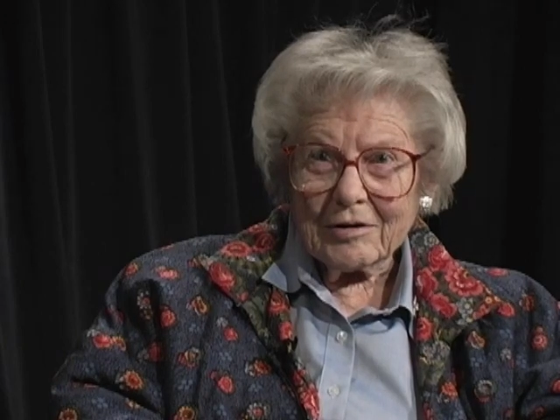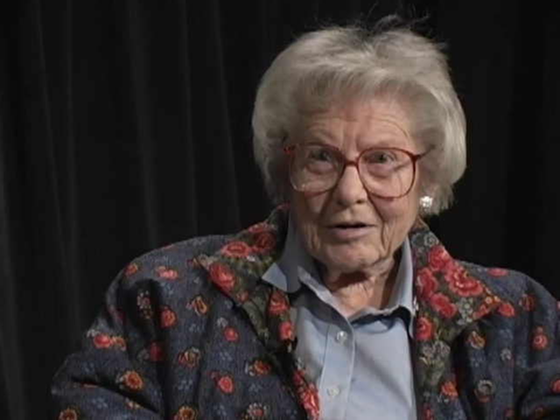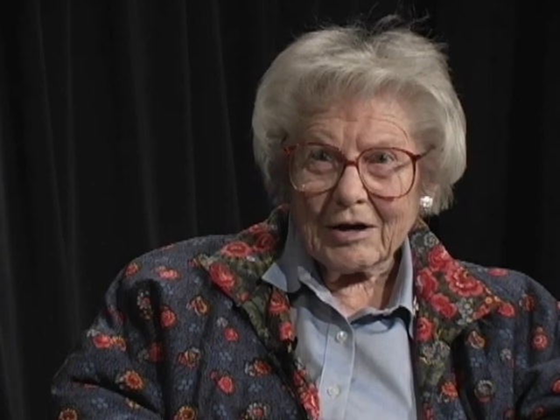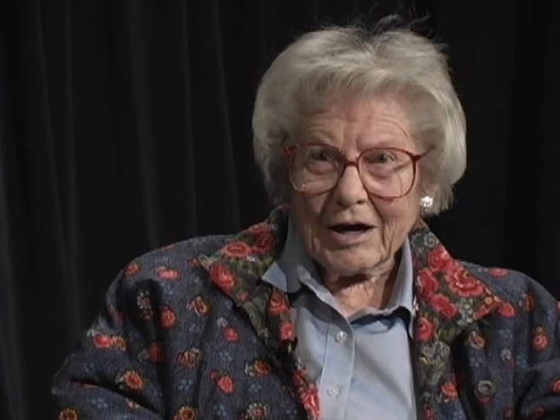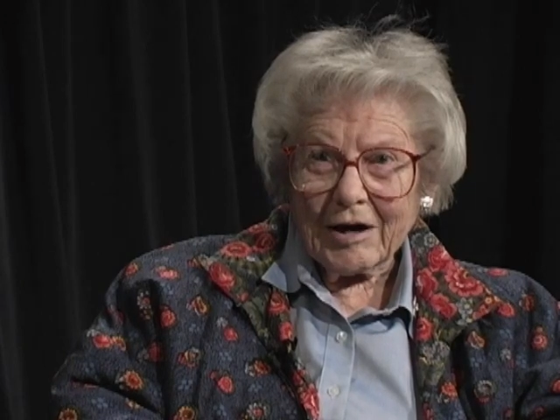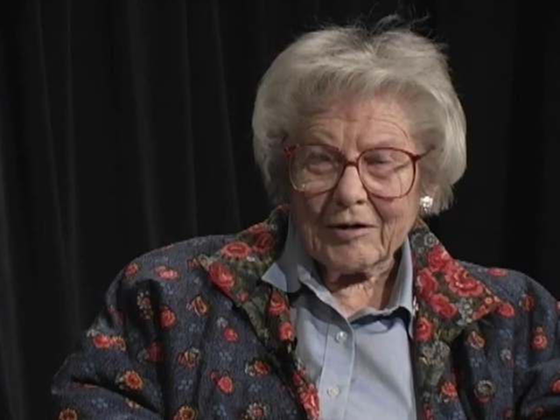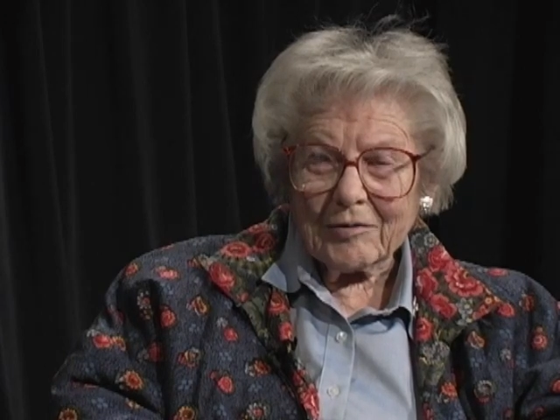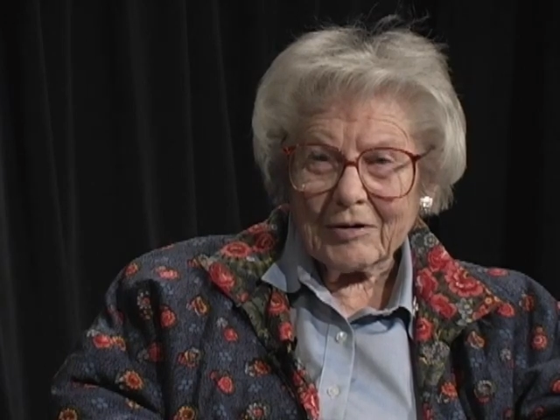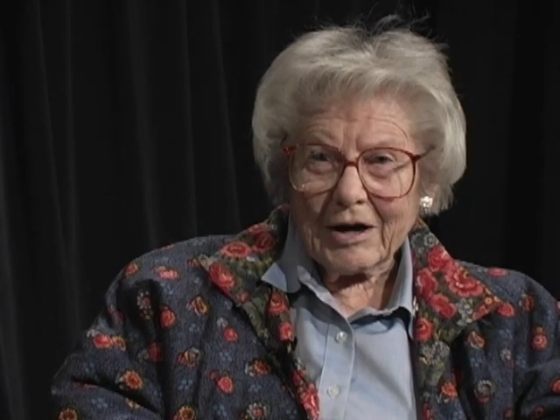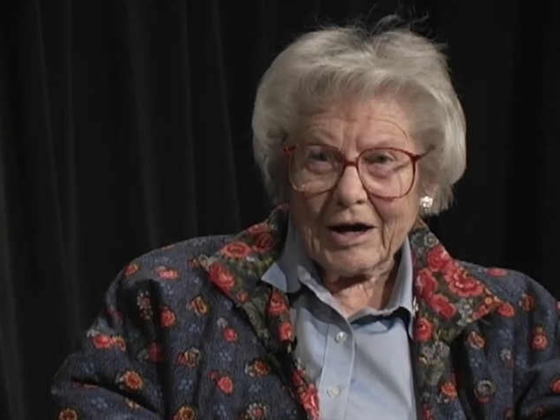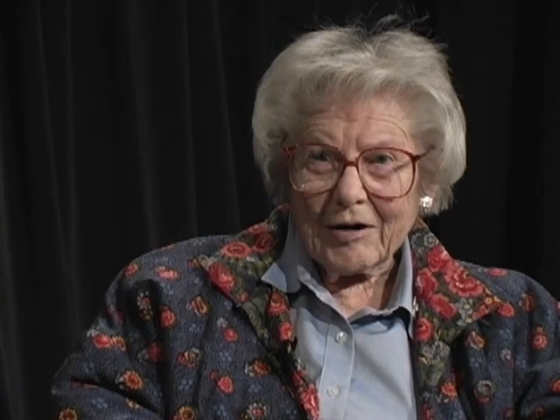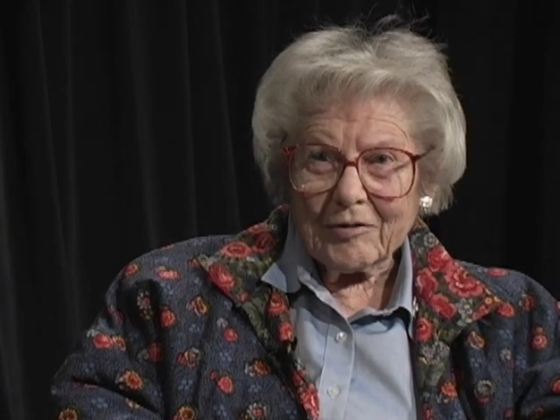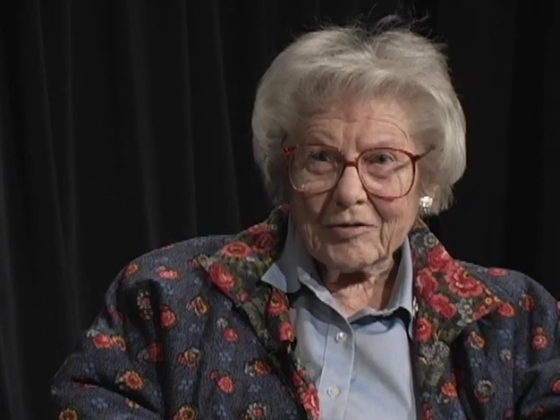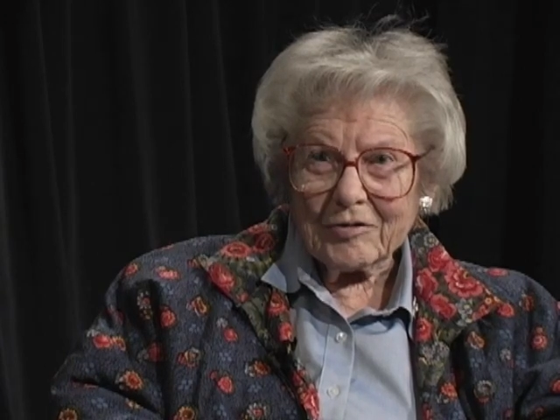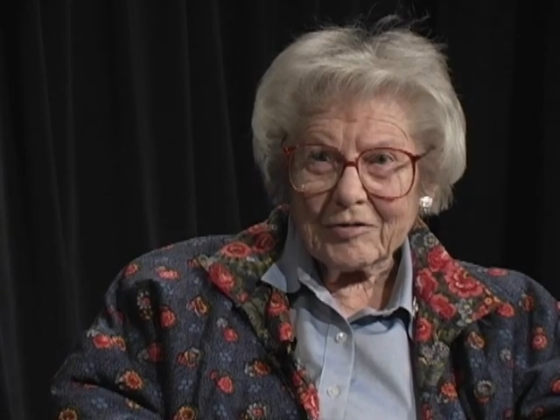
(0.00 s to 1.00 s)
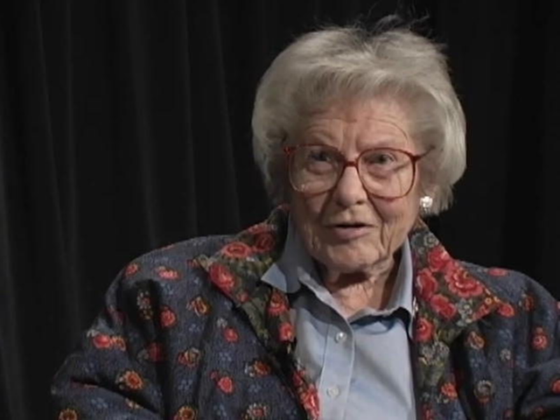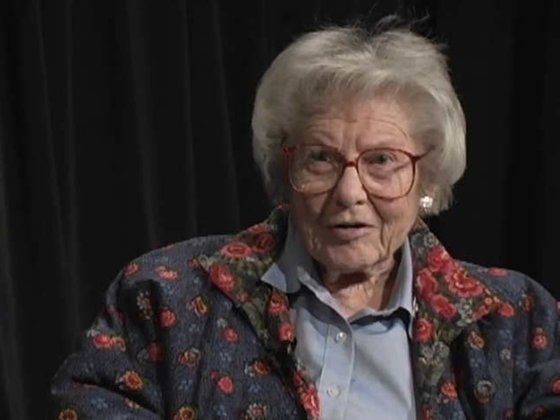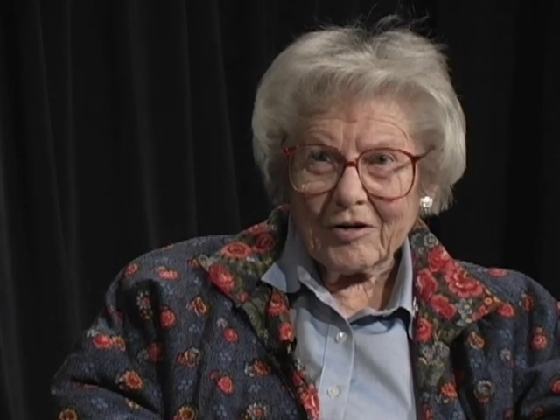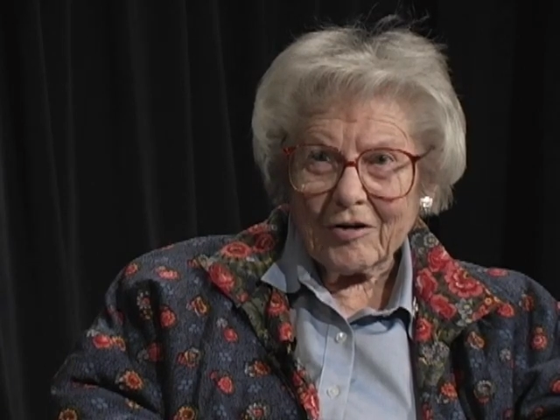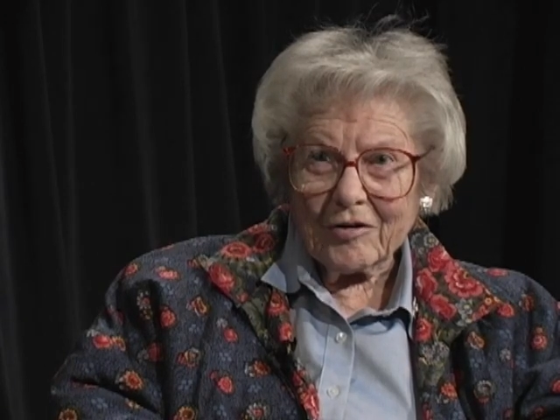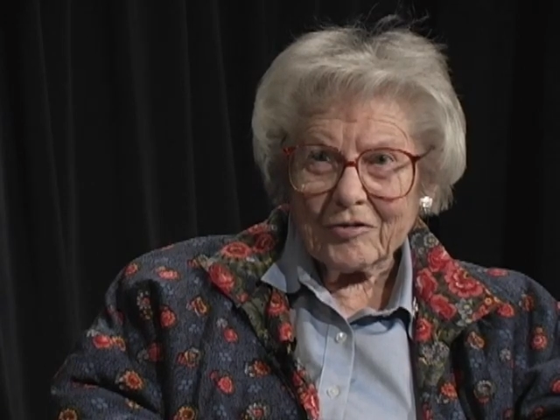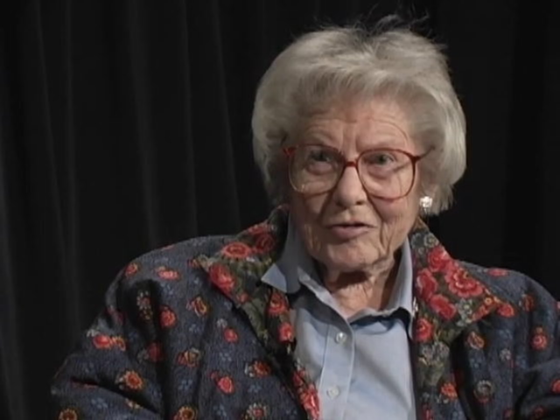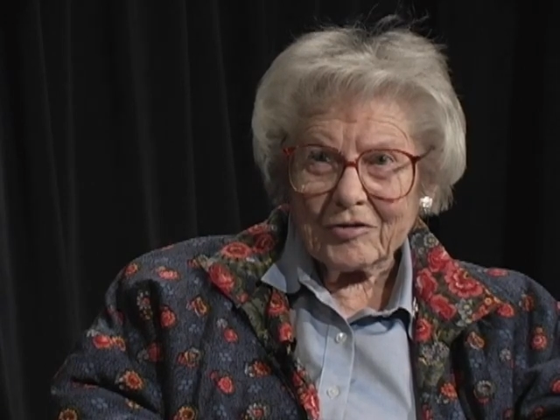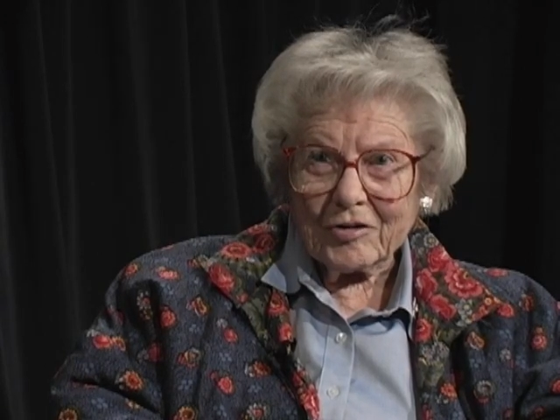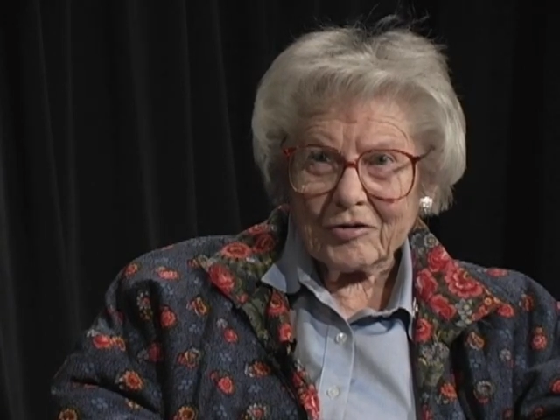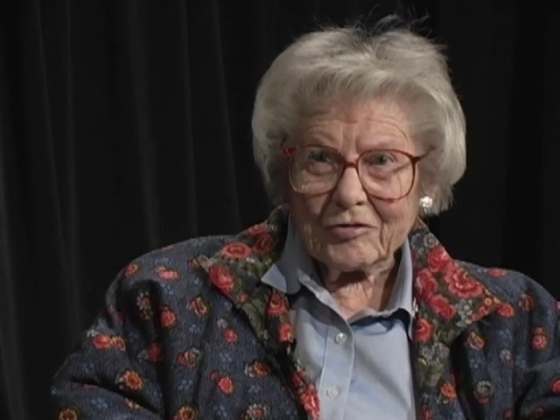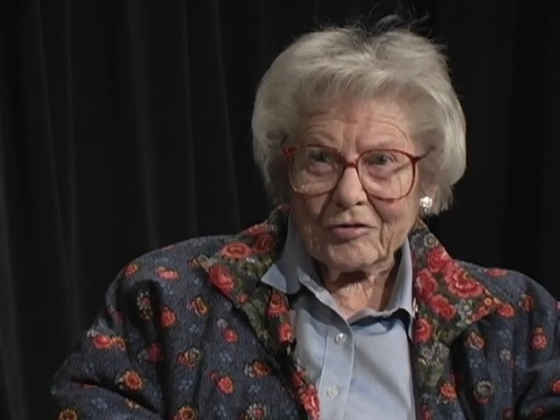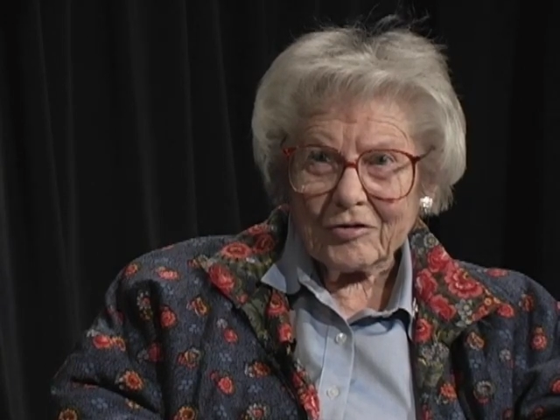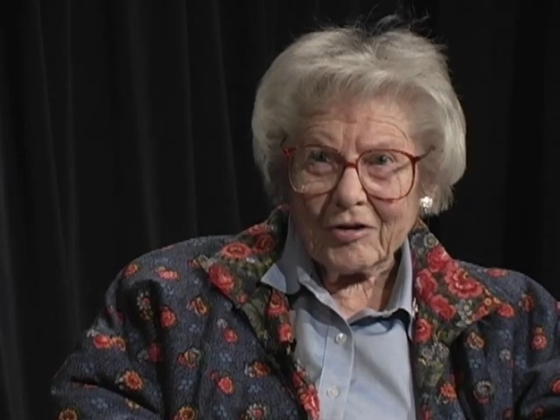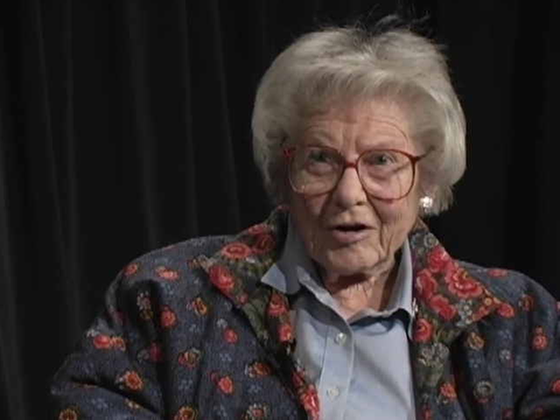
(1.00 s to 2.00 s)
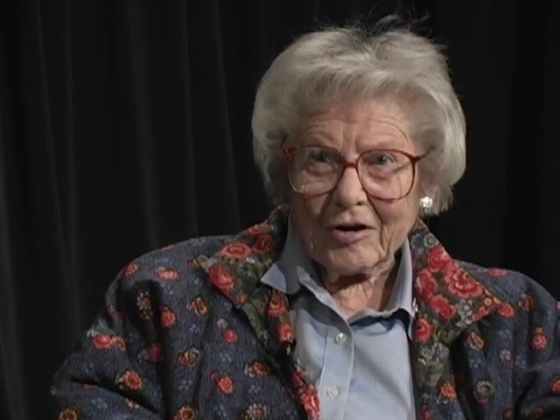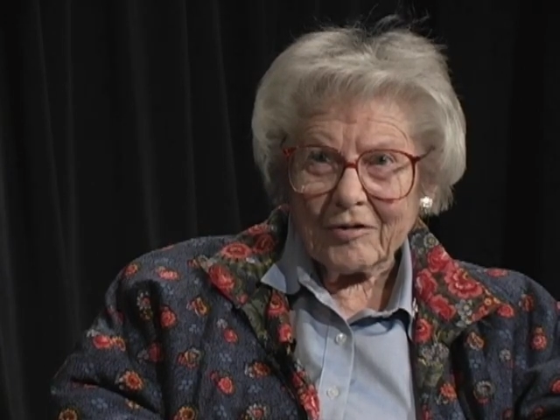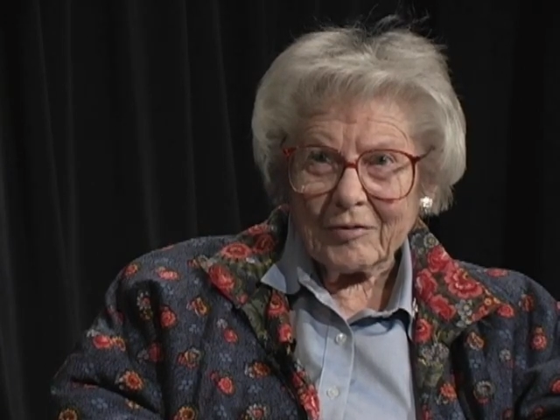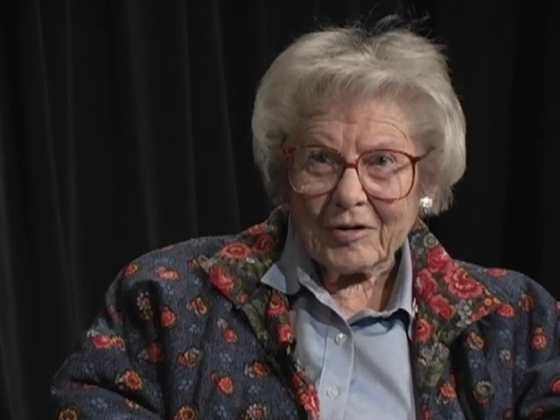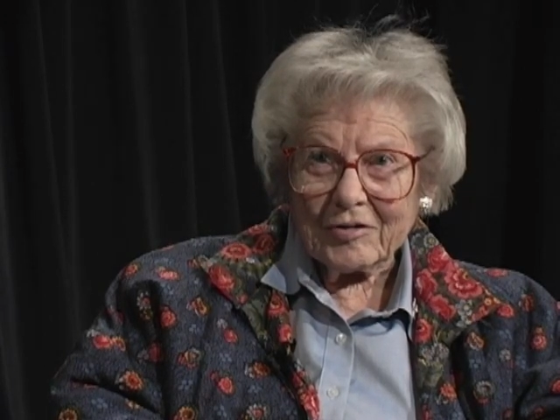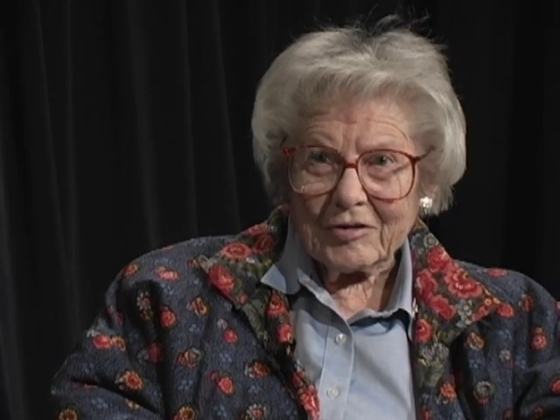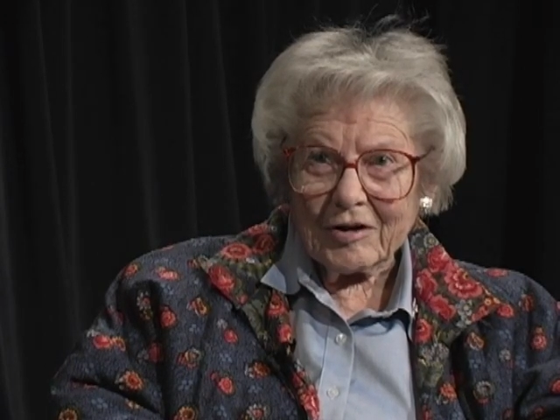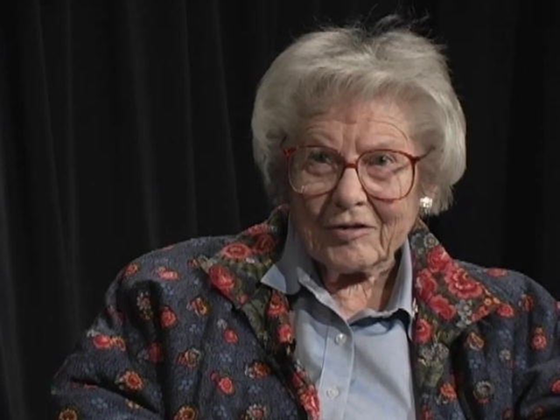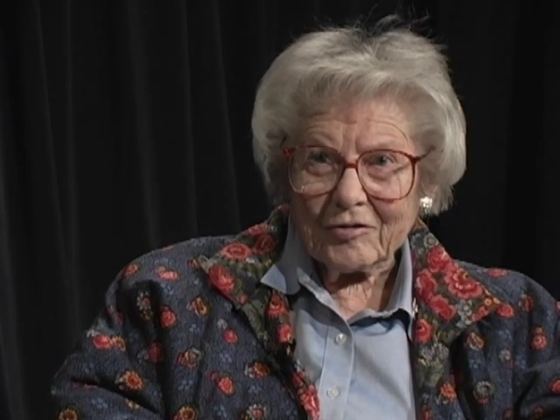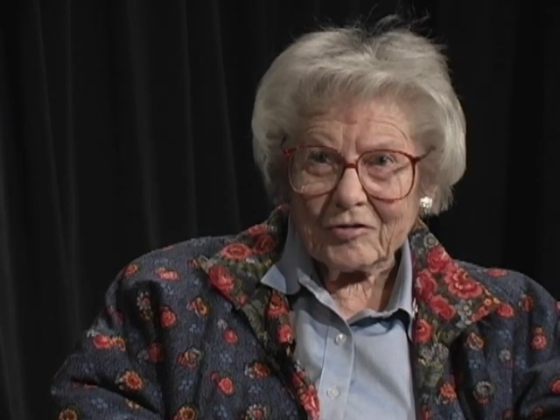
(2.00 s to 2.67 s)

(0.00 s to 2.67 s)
I always just thought of myself